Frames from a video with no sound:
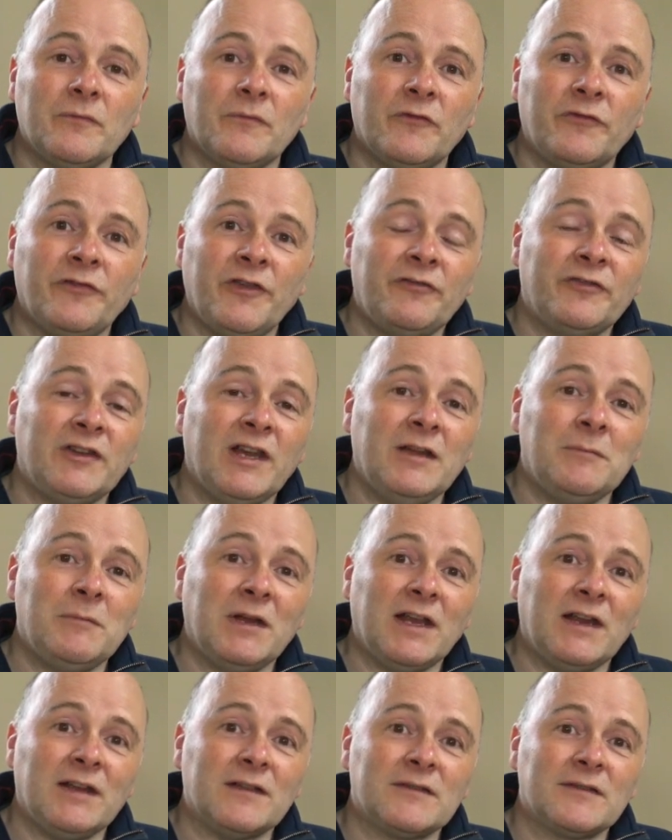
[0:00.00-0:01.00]
15
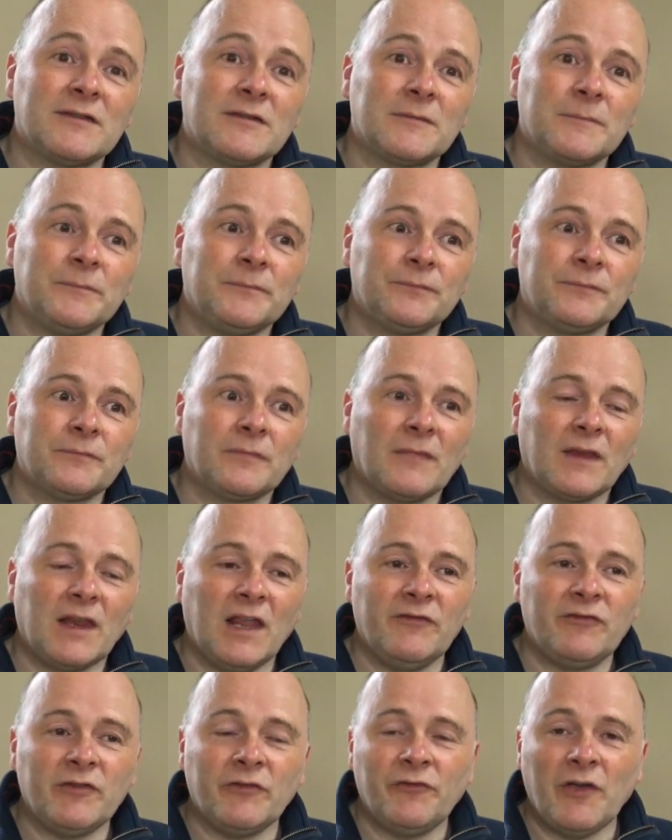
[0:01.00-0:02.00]
minutes.
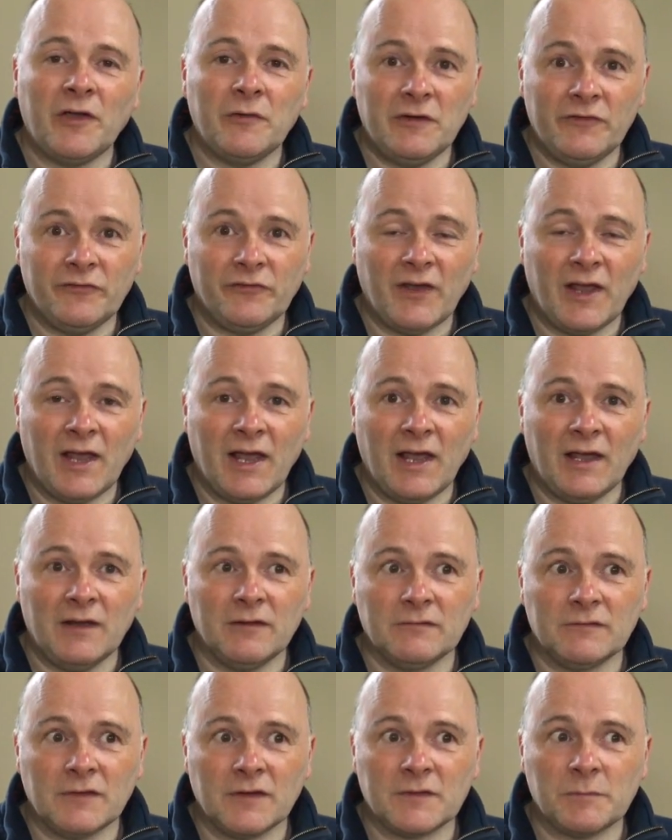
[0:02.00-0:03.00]
If you're very
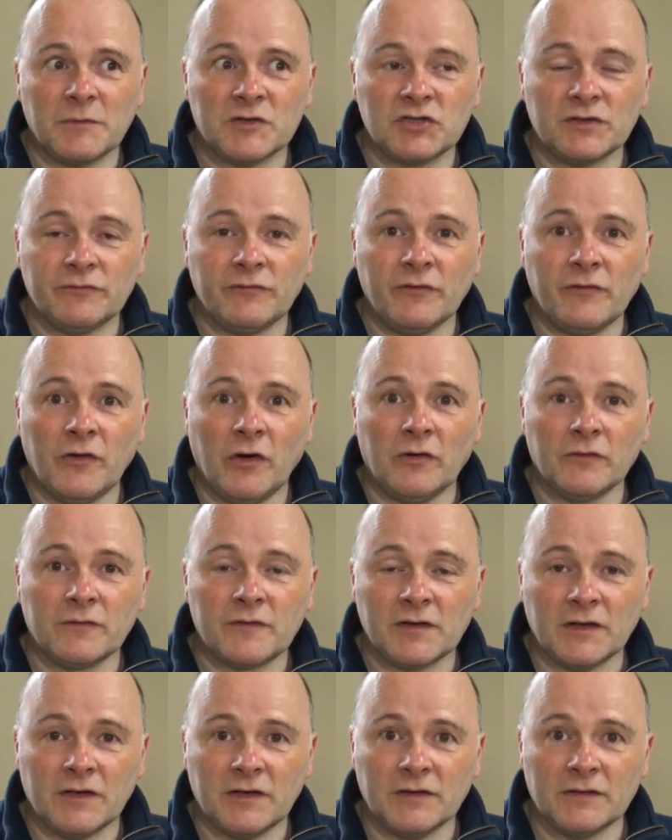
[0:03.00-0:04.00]
fair, especially if you've
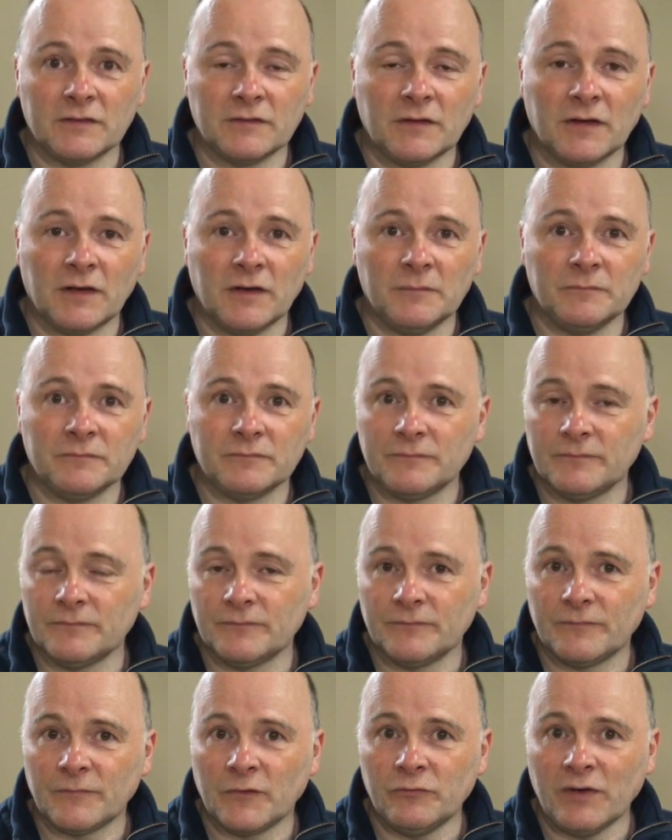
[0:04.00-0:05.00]
got
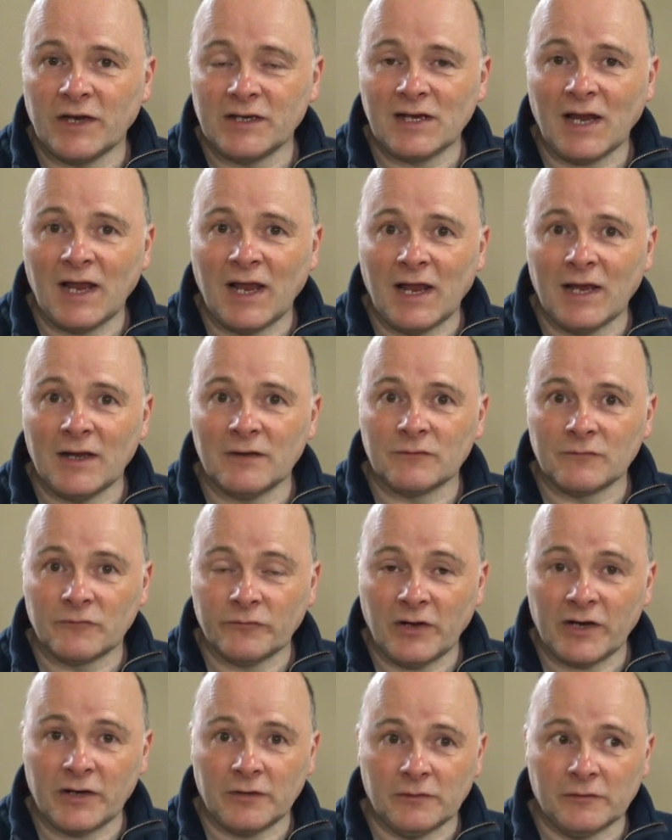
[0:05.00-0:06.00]
red hair and
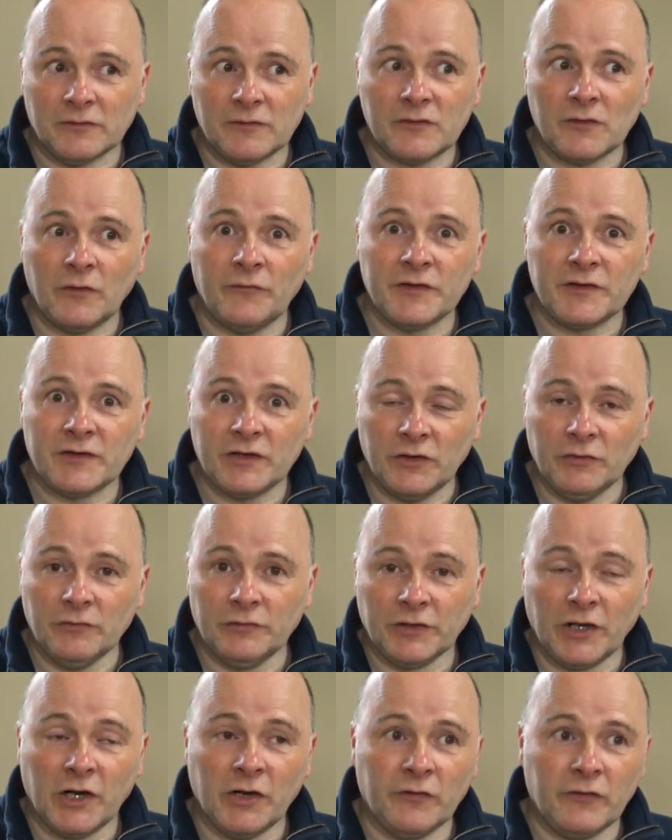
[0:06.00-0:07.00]
freckles, obviously you'll
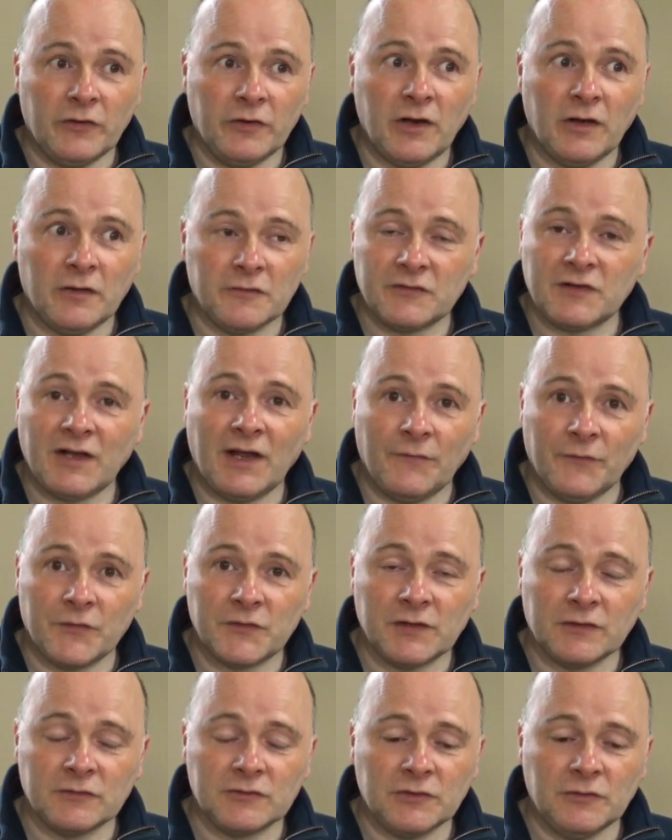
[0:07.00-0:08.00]
know that you can't stay out in the
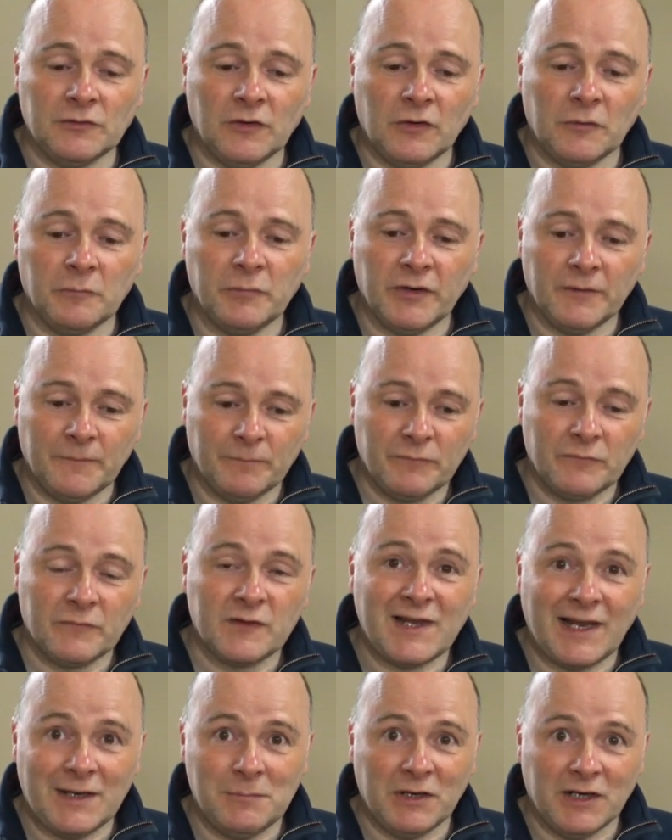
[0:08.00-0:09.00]
sun too long, but
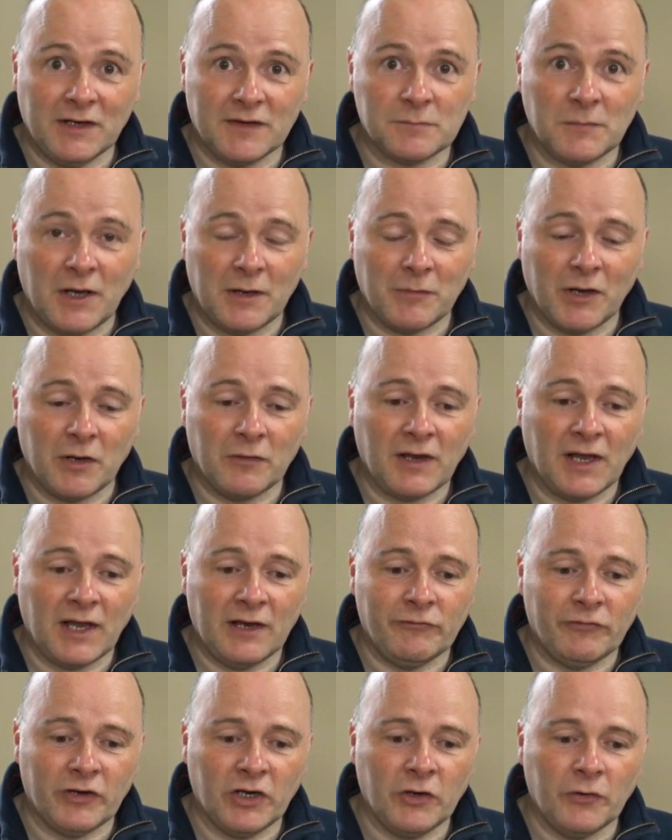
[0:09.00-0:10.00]
10 minutes might be okay
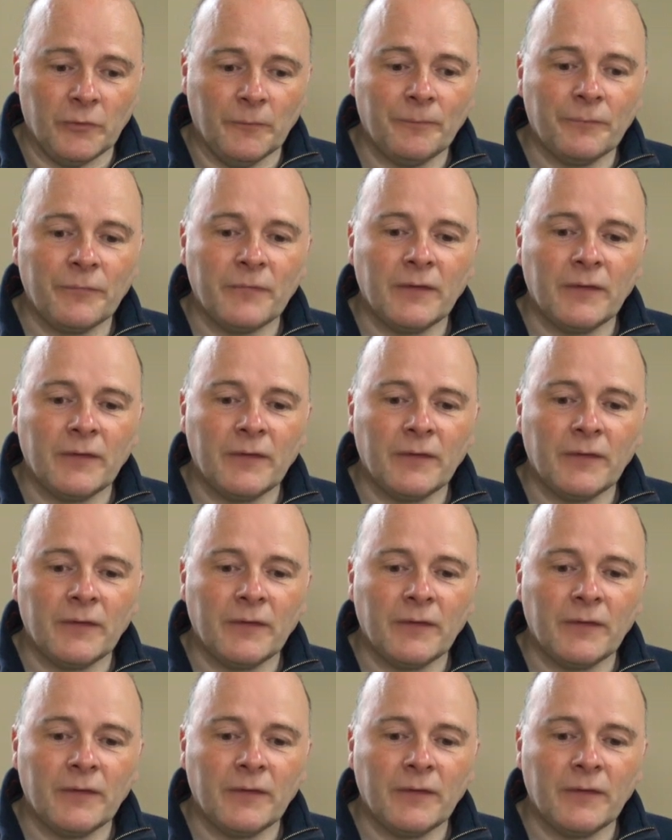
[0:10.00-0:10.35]
for you.